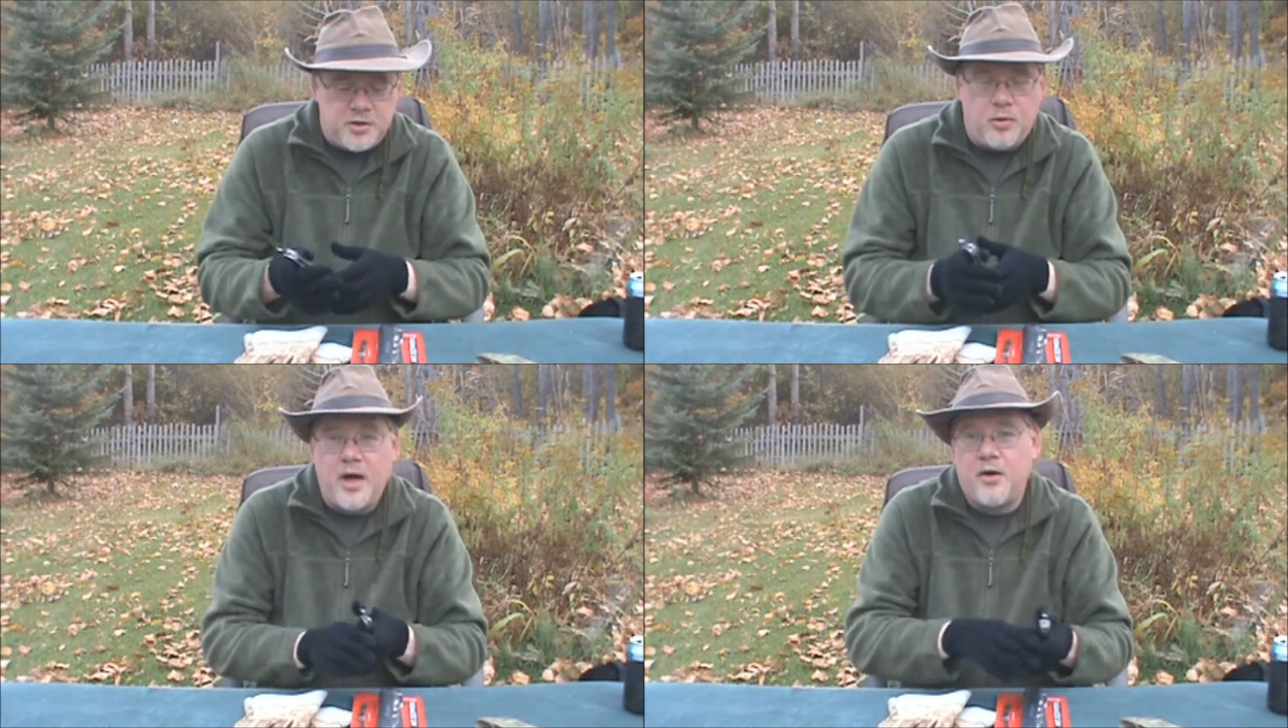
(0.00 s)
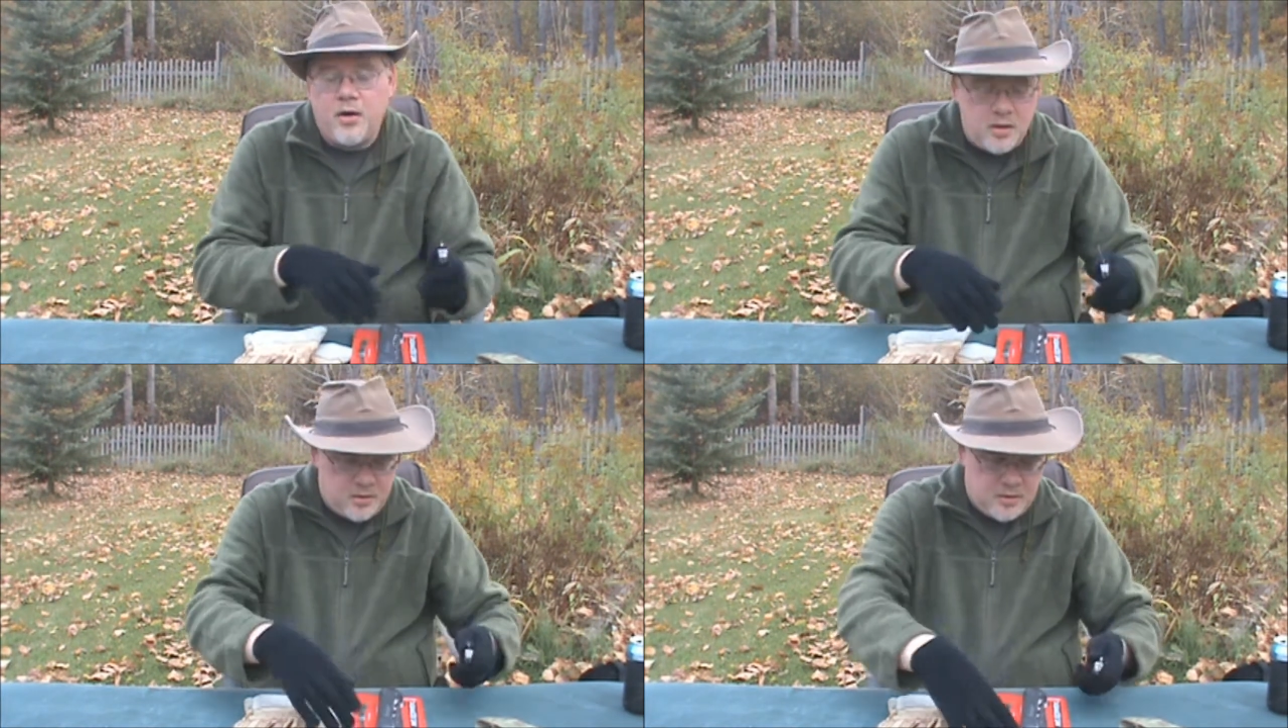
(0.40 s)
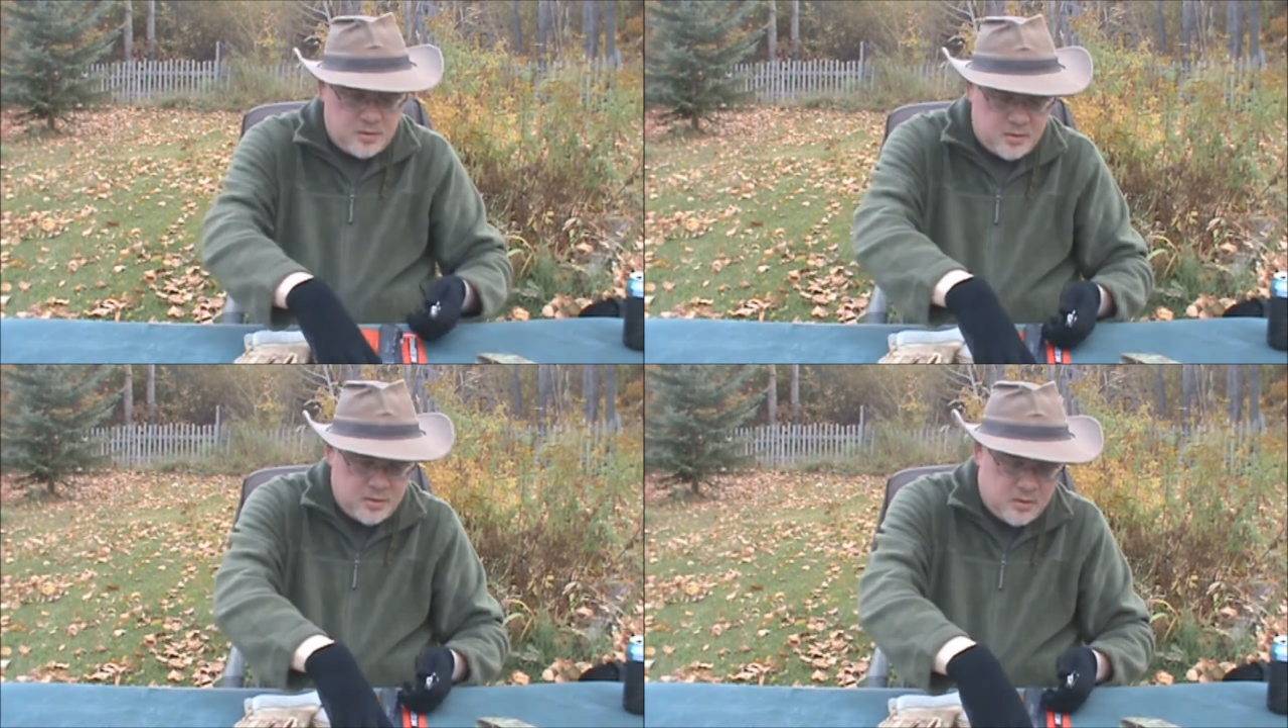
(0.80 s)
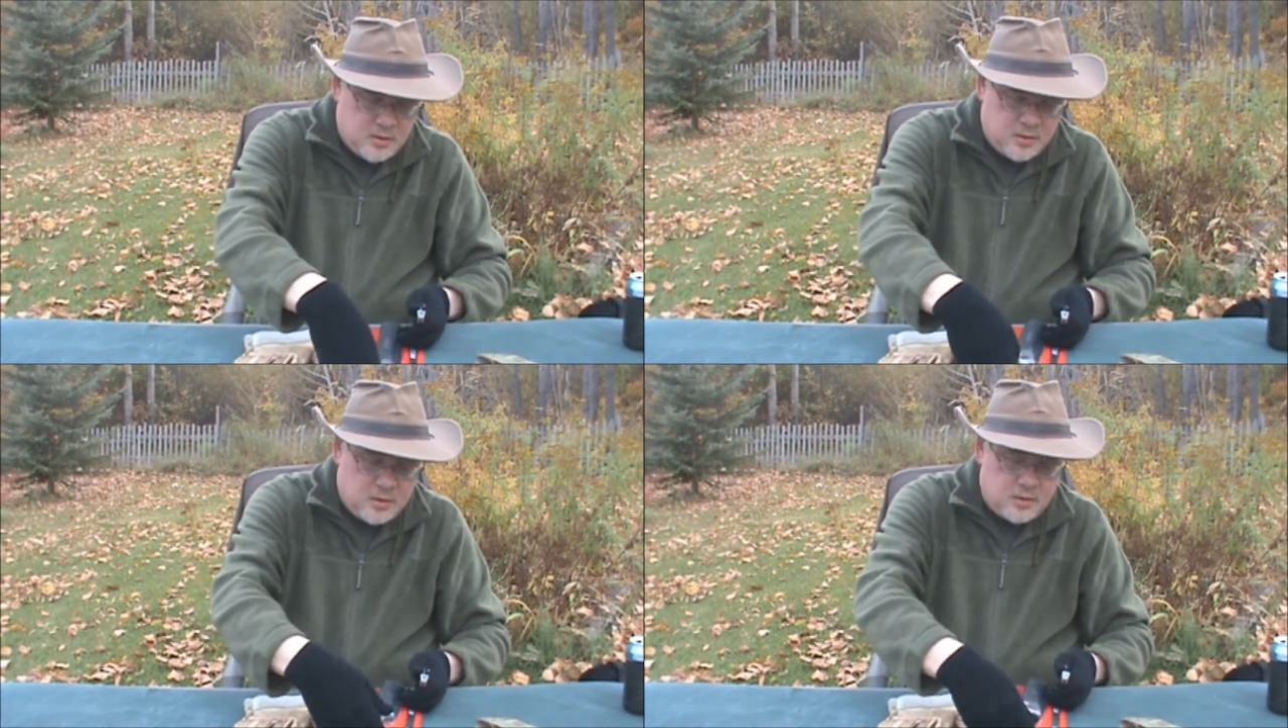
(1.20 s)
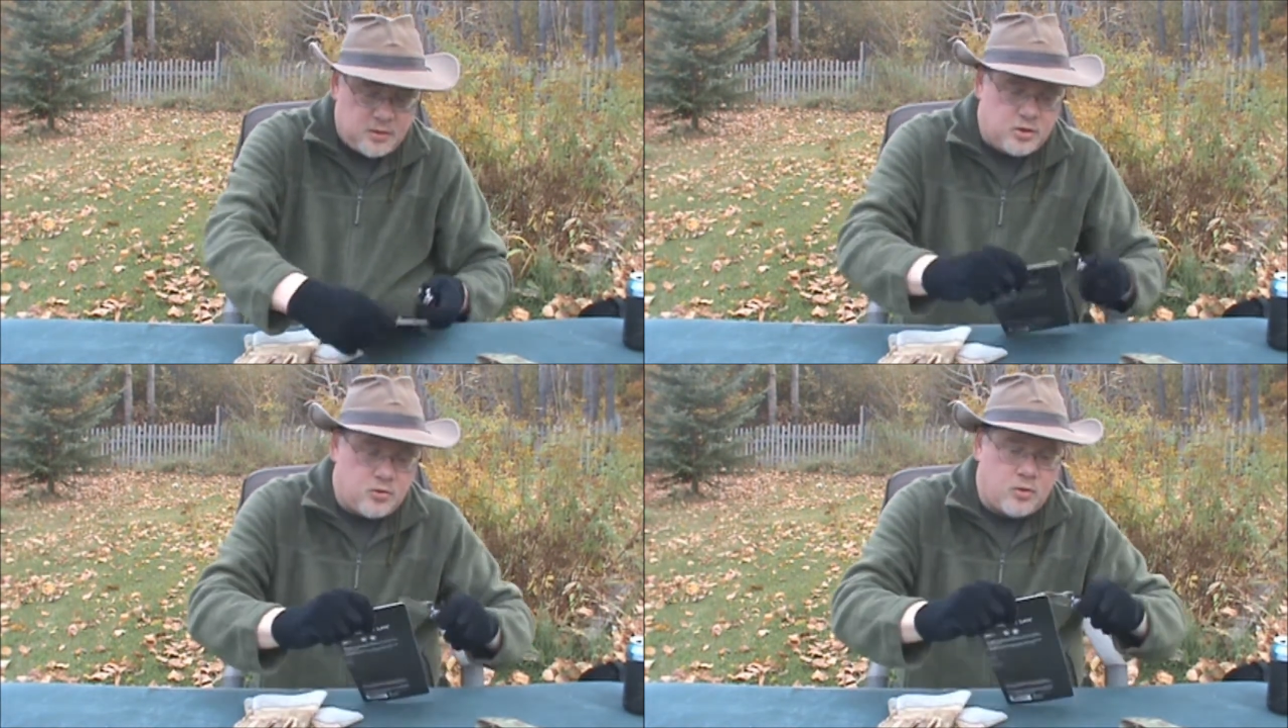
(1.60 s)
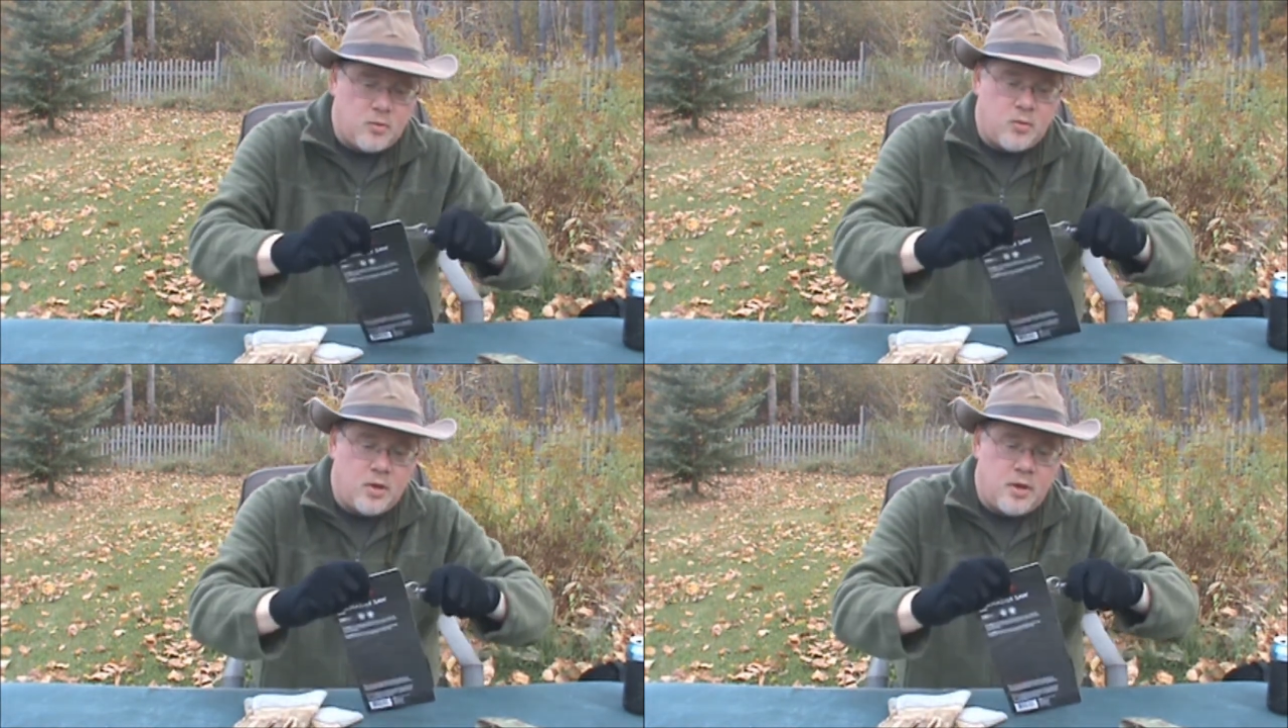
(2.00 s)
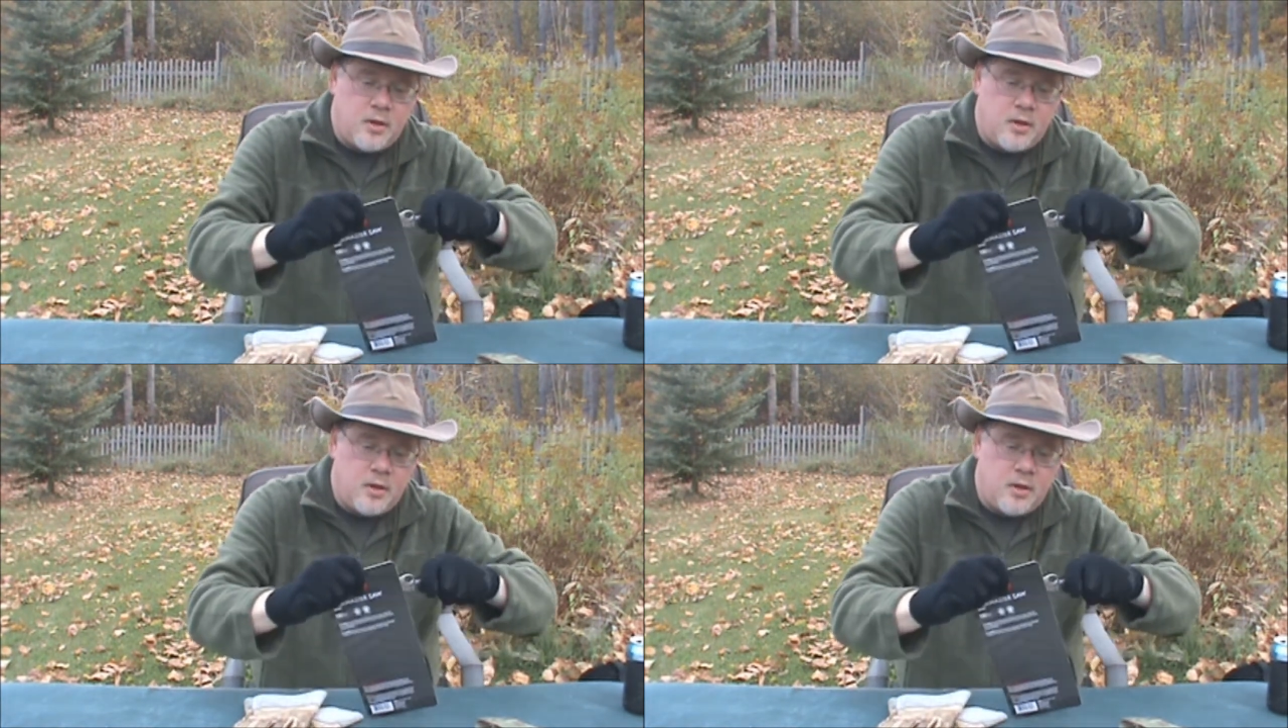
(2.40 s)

trekker. Short work.